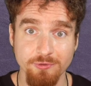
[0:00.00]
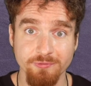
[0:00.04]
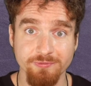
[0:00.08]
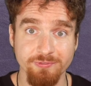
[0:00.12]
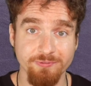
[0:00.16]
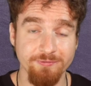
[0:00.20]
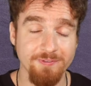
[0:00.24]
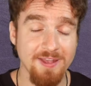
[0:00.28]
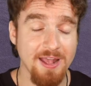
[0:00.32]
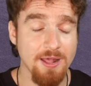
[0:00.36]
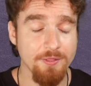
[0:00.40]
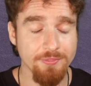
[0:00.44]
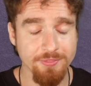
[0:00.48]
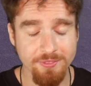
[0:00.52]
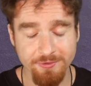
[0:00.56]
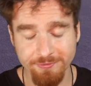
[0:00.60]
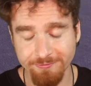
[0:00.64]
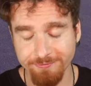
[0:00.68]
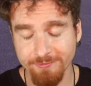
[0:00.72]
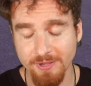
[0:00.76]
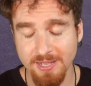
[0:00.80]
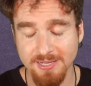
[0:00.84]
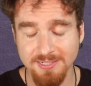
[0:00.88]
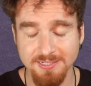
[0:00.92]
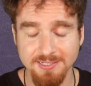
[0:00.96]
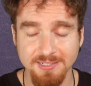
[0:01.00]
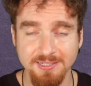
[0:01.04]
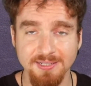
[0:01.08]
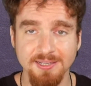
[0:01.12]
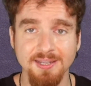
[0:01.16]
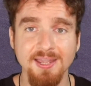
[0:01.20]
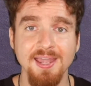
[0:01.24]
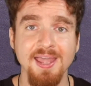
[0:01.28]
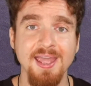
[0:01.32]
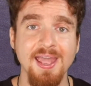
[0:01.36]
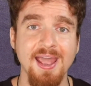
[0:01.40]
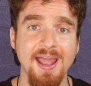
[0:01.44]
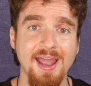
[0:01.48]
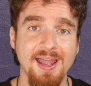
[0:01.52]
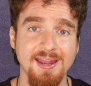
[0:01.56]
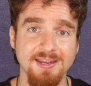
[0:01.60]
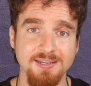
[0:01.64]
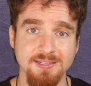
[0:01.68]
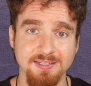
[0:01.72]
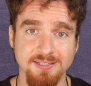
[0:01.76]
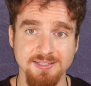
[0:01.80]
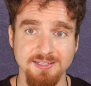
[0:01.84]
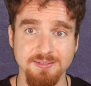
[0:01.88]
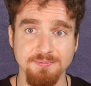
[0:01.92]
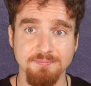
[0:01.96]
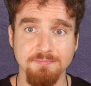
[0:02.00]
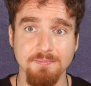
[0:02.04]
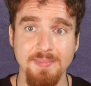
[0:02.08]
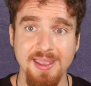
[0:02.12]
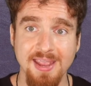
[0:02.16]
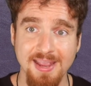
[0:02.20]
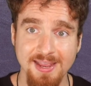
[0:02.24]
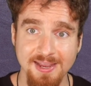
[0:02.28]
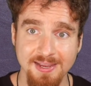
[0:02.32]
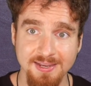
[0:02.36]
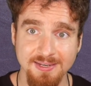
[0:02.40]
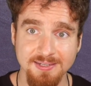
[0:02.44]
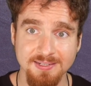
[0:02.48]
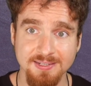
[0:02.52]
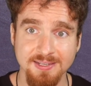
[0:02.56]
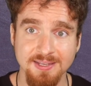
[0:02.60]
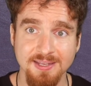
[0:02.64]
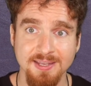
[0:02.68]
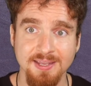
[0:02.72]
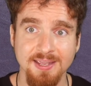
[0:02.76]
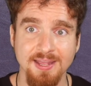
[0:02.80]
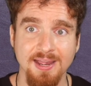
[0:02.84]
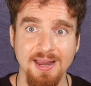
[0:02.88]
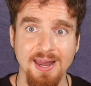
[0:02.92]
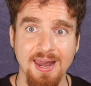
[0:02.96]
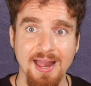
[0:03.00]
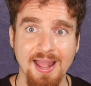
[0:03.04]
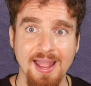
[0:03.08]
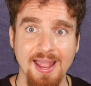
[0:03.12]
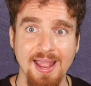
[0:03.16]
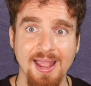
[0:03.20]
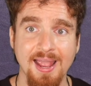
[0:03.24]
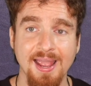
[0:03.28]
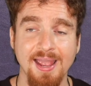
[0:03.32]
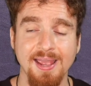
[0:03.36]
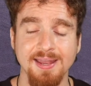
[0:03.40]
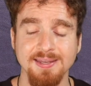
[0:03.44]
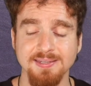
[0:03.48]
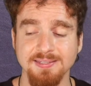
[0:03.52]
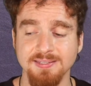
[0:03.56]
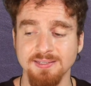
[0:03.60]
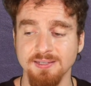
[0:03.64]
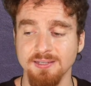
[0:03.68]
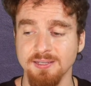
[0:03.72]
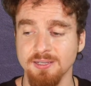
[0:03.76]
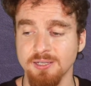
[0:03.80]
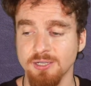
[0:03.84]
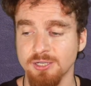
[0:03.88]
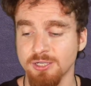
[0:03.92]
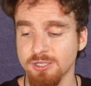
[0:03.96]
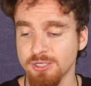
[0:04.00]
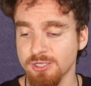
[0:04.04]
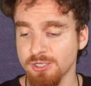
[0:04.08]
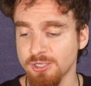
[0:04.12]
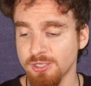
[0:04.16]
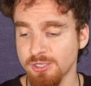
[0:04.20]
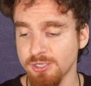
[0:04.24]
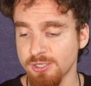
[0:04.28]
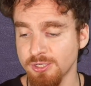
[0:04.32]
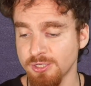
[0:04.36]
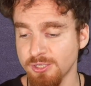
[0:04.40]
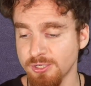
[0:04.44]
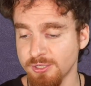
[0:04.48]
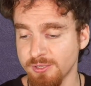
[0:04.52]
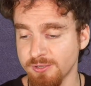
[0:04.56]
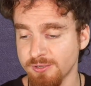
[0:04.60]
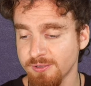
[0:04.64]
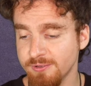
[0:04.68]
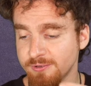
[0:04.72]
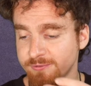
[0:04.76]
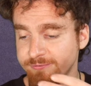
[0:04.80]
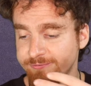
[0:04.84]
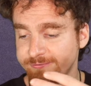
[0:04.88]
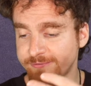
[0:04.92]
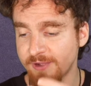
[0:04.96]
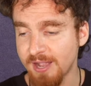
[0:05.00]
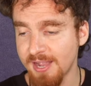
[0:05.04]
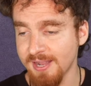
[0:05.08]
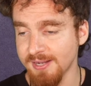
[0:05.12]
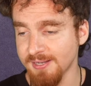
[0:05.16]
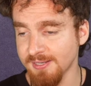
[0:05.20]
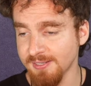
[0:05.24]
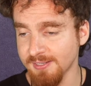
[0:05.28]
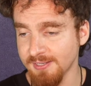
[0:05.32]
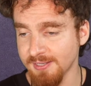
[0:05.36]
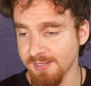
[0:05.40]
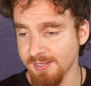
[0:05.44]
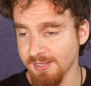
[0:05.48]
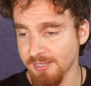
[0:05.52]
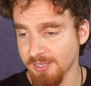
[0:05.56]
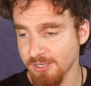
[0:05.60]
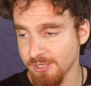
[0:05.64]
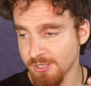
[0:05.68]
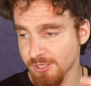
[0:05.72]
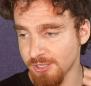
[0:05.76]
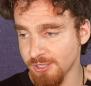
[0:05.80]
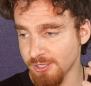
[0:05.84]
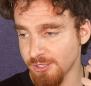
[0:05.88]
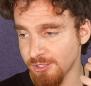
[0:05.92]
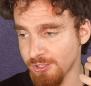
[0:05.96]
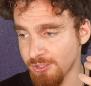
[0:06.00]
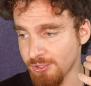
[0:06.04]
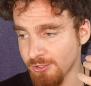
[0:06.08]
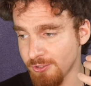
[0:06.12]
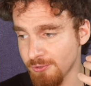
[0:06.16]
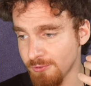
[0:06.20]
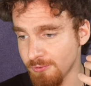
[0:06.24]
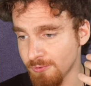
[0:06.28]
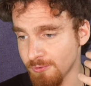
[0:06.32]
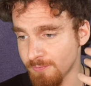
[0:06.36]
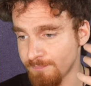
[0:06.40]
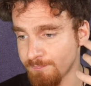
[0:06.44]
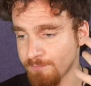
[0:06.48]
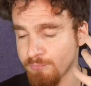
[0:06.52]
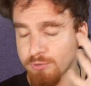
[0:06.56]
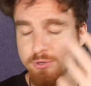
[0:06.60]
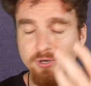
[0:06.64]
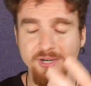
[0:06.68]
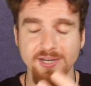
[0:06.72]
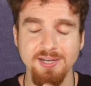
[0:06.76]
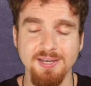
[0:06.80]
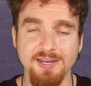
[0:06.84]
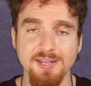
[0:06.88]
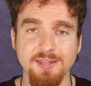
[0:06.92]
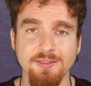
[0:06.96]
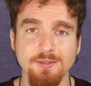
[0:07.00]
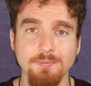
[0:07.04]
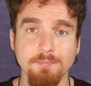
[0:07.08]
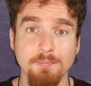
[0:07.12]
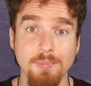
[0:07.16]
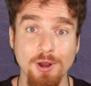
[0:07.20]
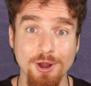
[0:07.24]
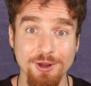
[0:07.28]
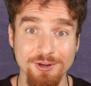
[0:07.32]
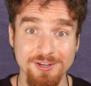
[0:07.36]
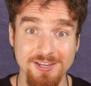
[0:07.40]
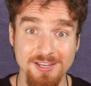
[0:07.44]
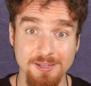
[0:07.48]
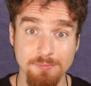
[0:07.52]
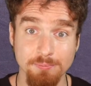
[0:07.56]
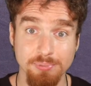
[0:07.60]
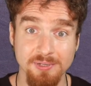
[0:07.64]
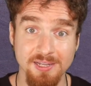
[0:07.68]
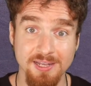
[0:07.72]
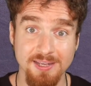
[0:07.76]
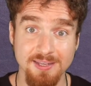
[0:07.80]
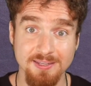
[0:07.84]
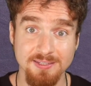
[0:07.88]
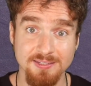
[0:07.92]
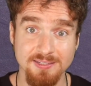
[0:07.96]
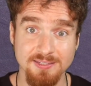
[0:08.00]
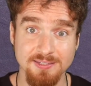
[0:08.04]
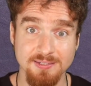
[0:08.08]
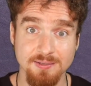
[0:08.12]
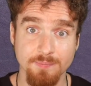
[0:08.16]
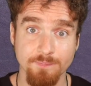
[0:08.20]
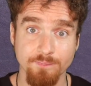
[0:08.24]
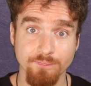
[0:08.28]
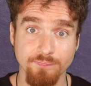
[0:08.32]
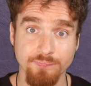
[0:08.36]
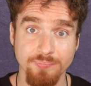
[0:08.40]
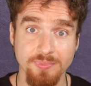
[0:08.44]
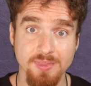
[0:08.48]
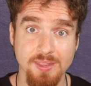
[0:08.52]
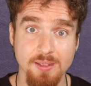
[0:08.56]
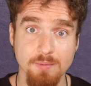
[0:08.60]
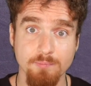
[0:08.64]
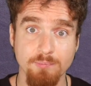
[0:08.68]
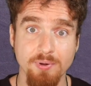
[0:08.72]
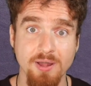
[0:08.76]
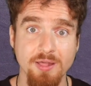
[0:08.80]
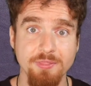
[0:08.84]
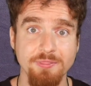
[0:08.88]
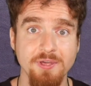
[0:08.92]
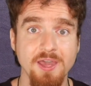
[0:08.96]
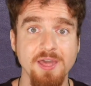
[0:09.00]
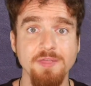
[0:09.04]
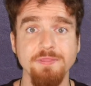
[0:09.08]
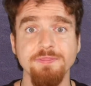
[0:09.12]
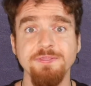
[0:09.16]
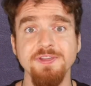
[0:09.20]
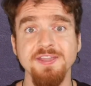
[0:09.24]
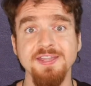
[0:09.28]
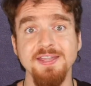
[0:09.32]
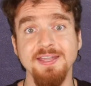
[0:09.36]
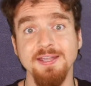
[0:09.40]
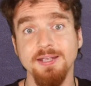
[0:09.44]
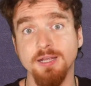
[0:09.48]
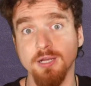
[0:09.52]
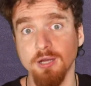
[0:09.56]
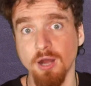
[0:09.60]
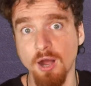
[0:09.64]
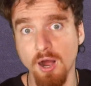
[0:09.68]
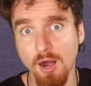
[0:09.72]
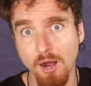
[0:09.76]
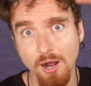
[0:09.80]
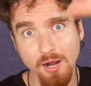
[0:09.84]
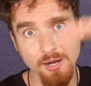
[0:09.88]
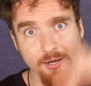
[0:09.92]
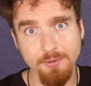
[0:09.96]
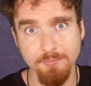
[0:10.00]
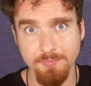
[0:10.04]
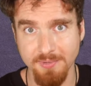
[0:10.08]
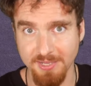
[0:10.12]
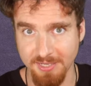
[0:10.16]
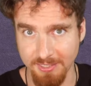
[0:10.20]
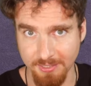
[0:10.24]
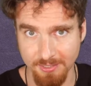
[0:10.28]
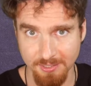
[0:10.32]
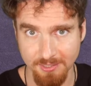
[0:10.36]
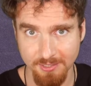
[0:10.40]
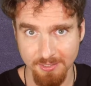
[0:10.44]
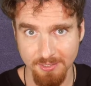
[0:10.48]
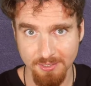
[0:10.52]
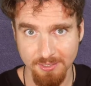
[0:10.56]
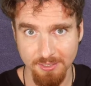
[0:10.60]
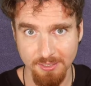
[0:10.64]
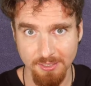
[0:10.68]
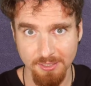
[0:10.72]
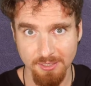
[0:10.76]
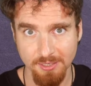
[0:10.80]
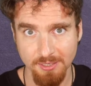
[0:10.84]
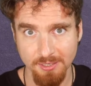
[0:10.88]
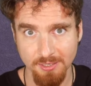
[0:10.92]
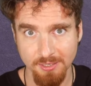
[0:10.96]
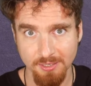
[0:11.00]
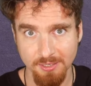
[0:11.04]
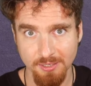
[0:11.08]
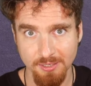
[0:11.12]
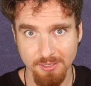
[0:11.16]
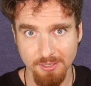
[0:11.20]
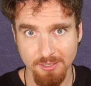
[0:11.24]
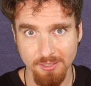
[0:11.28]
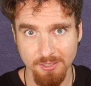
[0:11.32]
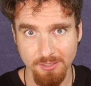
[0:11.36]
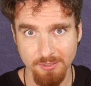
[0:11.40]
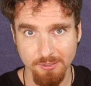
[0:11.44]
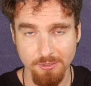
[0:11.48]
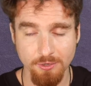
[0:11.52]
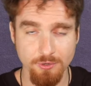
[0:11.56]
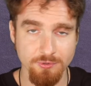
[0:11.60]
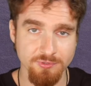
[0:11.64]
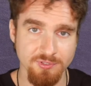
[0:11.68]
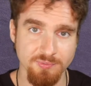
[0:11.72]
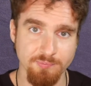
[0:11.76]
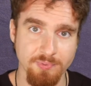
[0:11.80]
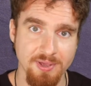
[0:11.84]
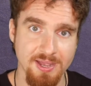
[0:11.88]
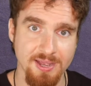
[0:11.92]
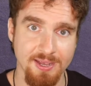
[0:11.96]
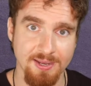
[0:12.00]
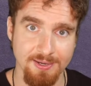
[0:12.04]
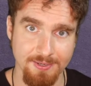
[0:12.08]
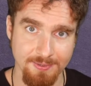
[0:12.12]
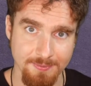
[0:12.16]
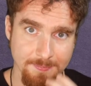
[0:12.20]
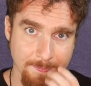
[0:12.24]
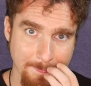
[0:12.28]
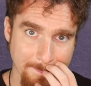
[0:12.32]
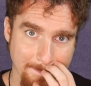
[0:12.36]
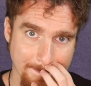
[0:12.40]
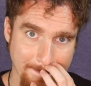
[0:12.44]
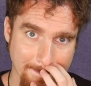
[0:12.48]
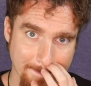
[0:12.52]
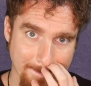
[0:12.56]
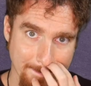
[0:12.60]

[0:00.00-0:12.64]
you've found the funding and it's made, and finally you put it in the marketplace, but then the economy goes bad.